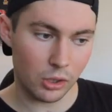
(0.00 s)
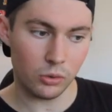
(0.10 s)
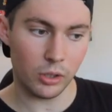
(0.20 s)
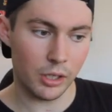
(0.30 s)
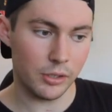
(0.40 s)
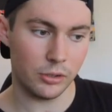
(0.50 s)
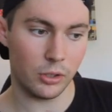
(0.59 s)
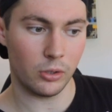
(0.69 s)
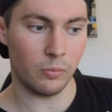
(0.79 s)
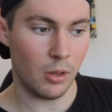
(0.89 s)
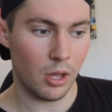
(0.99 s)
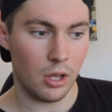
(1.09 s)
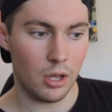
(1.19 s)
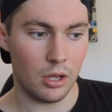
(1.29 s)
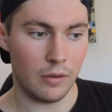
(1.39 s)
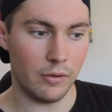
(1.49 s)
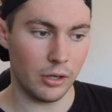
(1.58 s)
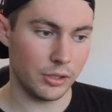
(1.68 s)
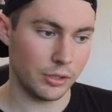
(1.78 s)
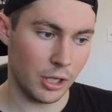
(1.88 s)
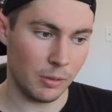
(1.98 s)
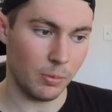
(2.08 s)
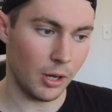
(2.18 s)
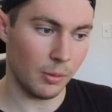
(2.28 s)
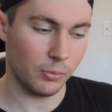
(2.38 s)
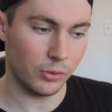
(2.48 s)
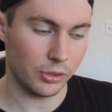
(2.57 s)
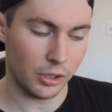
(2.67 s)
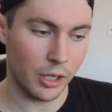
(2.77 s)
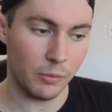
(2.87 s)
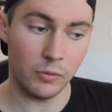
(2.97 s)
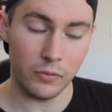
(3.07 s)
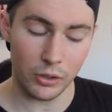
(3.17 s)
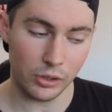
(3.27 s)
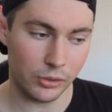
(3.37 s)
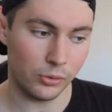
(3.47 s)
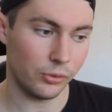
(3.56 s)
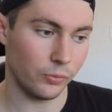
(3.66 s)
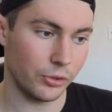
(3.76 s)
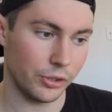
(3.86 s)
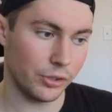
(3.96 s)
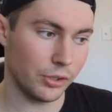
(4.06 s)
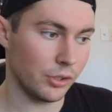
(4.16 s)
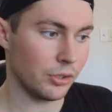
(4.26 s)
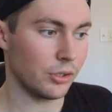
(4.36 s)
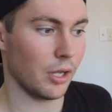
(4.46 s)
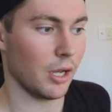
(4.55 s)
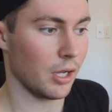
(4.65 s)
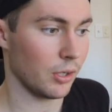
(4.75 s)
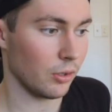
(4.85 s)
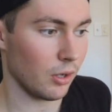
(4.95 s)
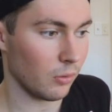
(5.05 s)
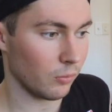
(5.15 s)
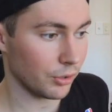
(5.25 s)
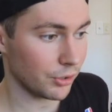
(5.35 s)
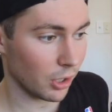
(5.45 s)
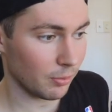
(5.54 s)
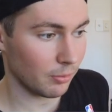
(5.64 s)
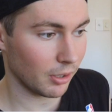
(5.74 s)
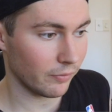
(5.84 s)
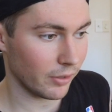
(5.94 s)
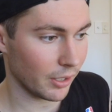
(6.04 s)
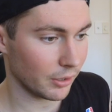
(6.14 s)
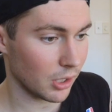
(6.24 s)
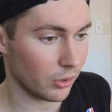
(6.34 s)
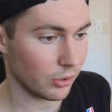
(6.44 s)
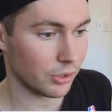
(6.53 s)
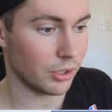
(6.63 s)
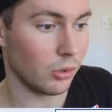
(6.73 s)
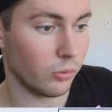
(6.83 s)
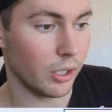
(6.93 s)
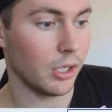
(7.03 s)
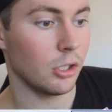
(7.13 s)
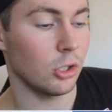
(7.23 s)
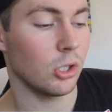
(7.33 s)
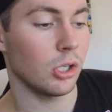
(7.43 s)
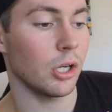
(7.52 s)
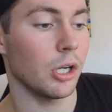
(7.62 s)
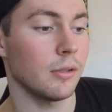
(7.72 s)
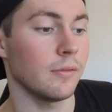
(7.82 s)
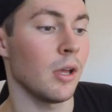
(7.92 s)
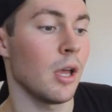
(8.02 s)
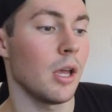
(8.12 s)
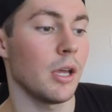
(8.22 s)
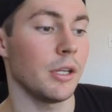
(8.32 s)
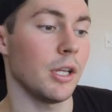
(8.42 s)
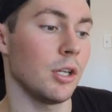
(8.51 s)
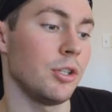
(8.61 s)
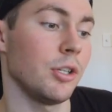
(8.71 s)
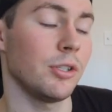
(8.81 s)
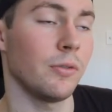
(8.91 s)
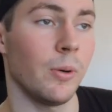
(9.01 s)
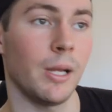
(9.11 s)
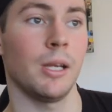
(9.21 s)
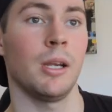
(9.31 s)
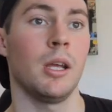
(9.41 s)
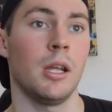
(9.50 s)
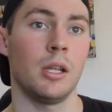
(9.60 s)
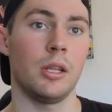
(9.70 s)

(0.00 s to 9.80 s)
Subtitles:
increase, so a very steep upward line with very little resistance, and once you're up above that current sell rate, you can kind of get a gist of when